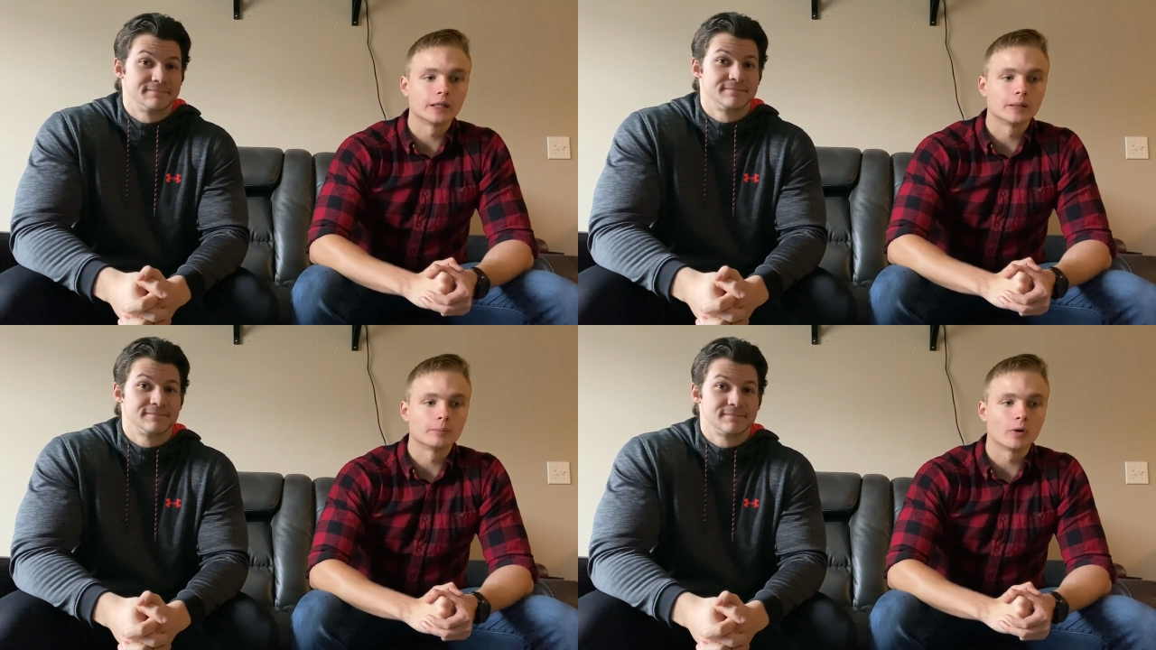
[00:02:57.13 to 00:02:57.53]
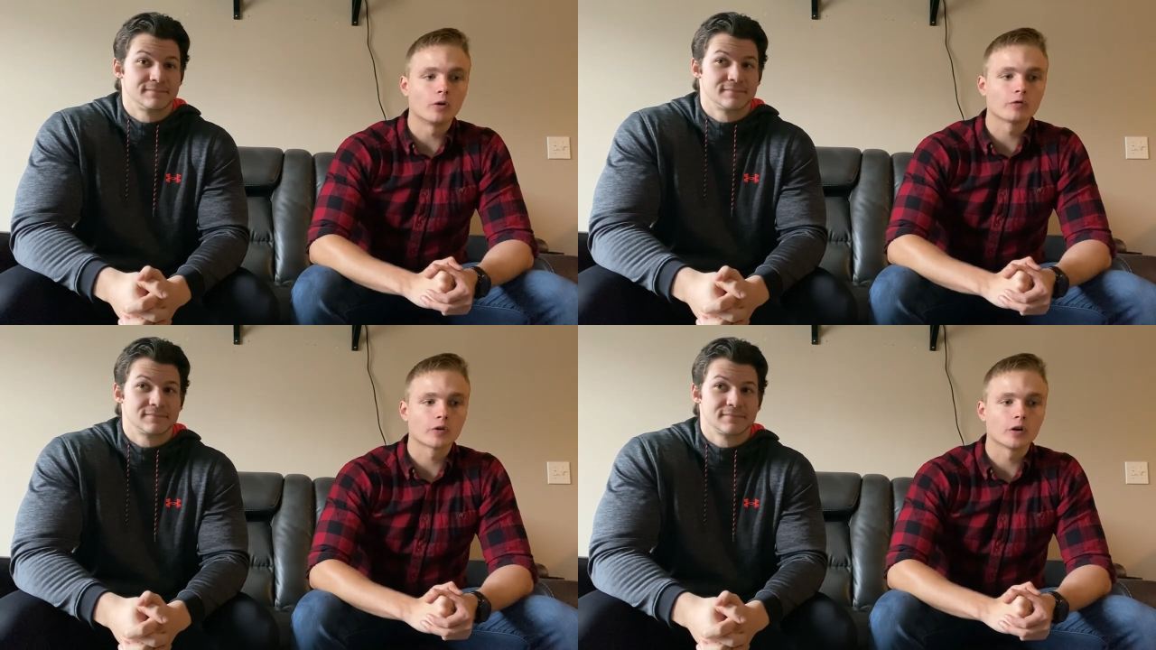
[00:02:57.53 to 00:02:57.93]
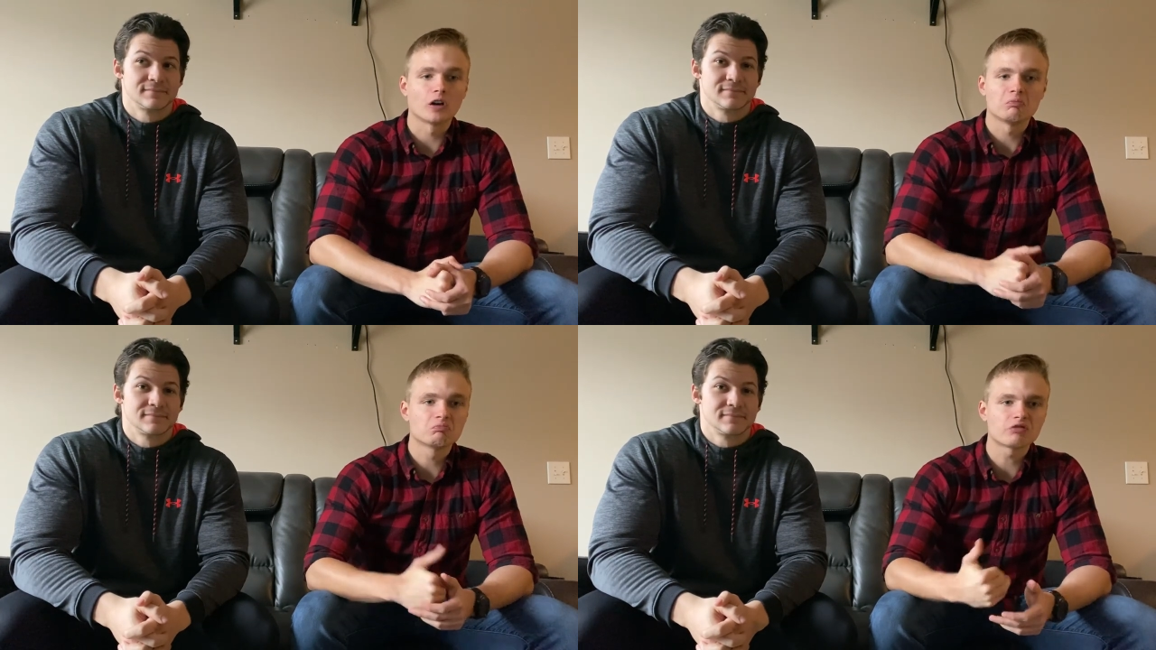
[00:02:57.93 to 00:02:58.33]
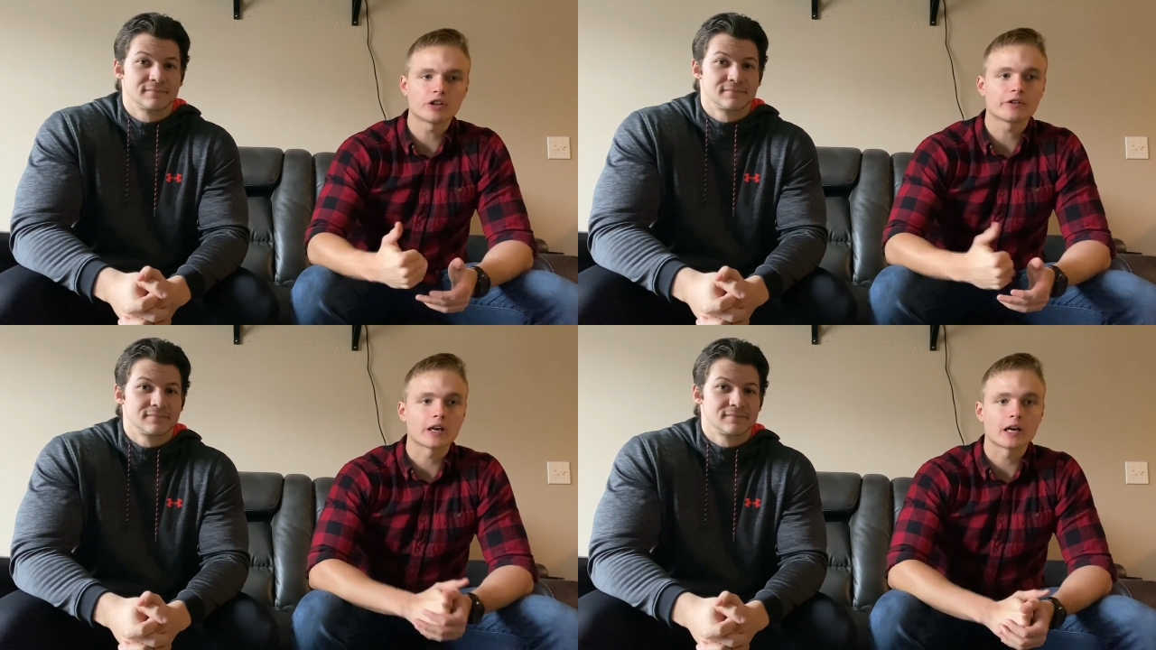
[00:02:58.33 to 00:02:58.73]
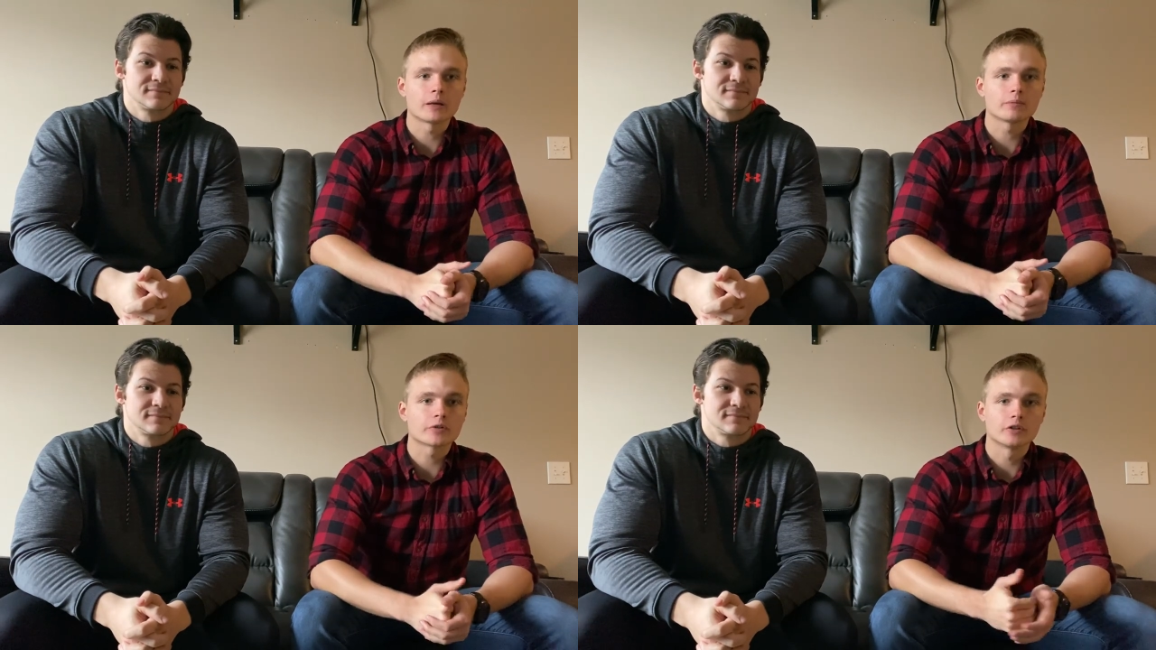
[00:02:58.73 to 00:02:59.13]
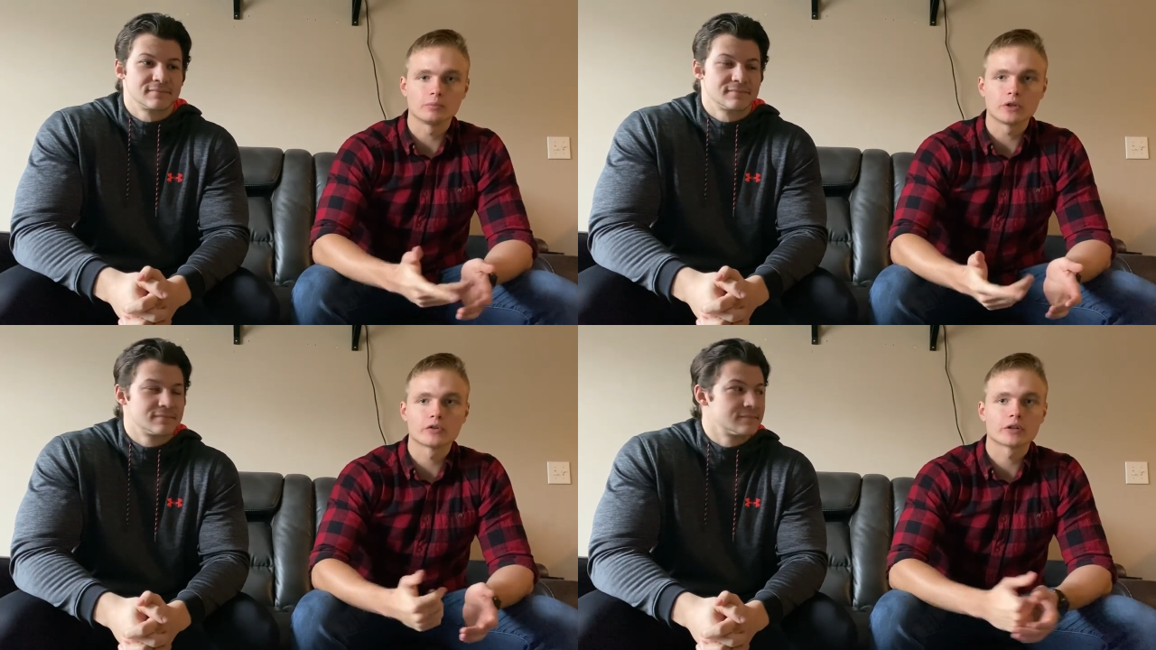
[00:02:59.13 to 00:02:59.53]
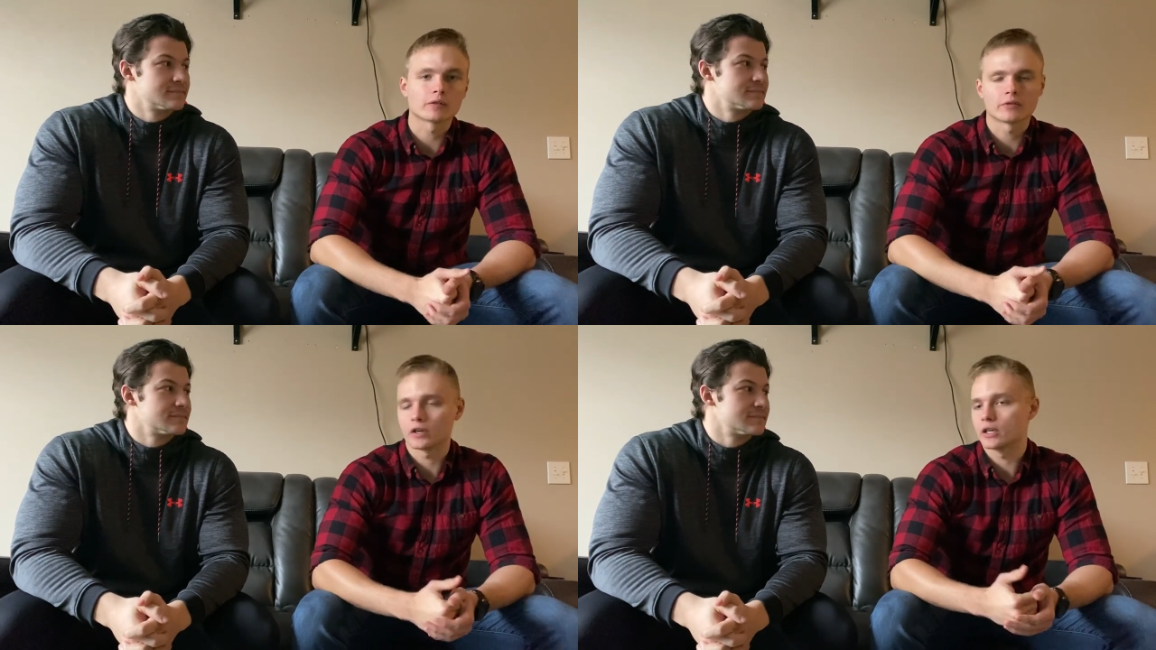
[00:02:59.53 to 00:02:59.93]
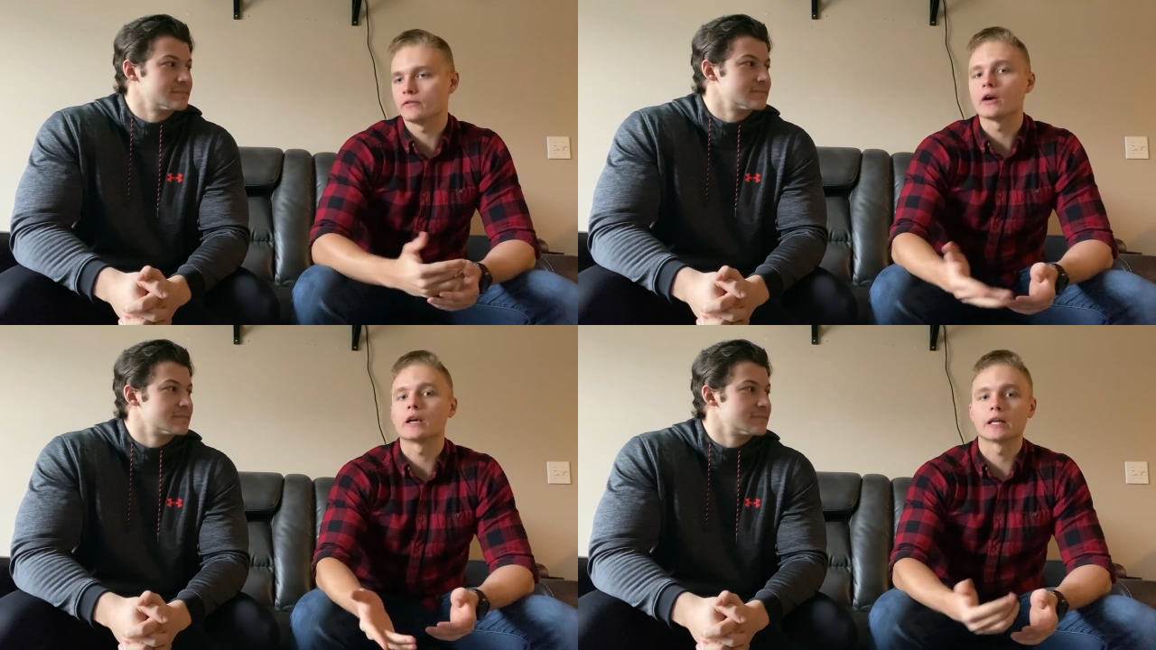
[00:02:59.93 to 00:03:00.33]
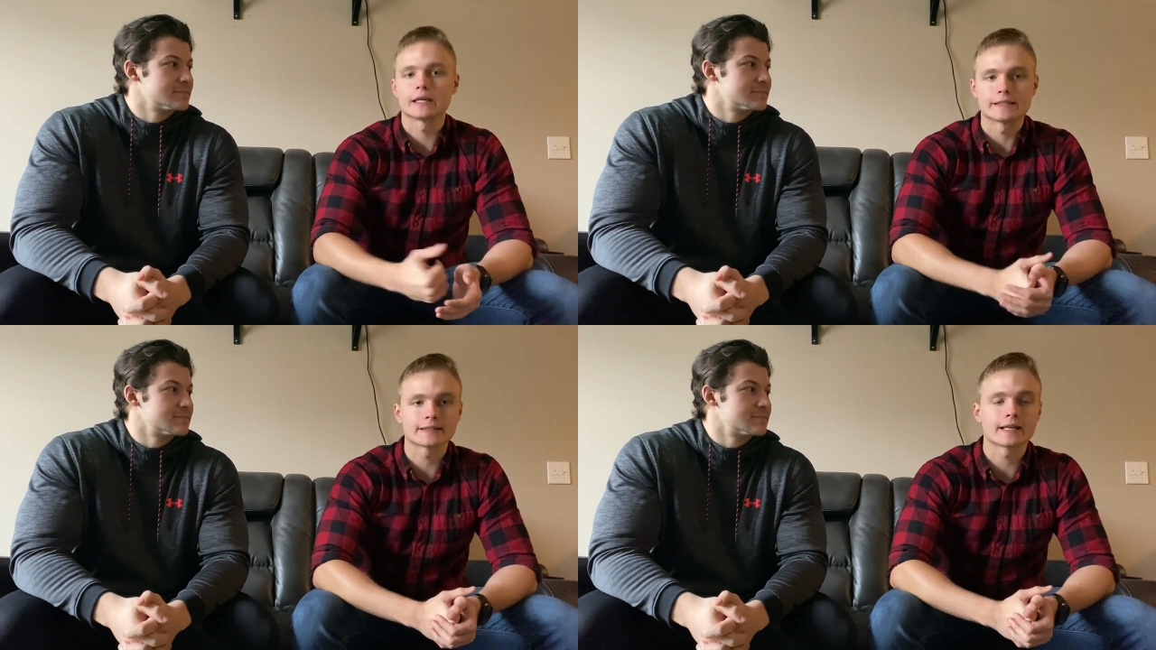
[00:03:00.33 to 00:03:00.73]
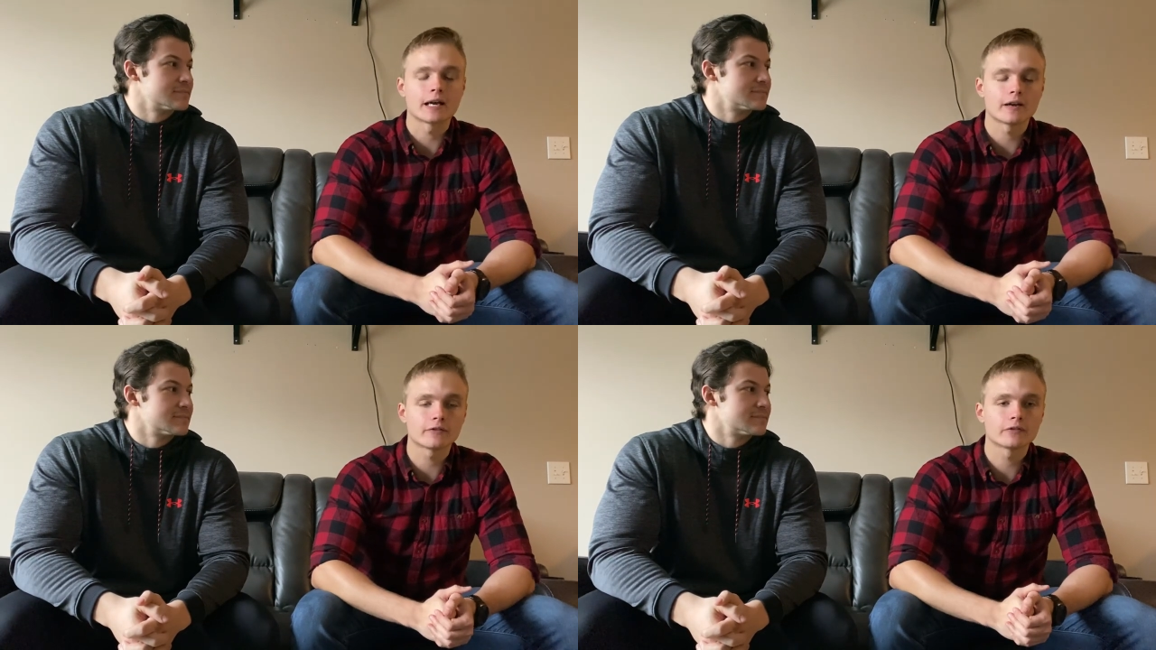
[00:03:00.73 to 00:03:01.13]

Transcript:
Speaker 1: Um, but overall, good times, good music, very very nice staff.